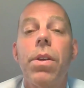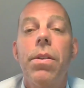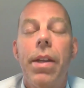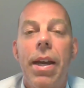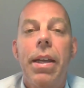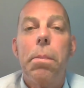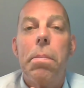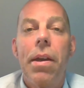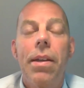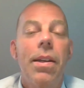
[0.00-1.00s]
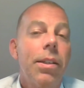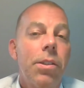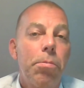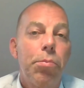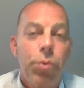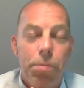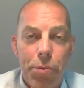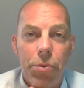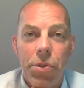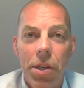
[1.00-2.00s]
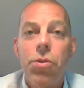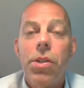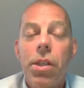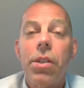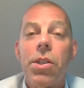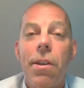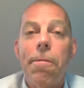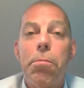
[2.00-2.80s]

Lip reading: that I get paid not to produce interesting stuff,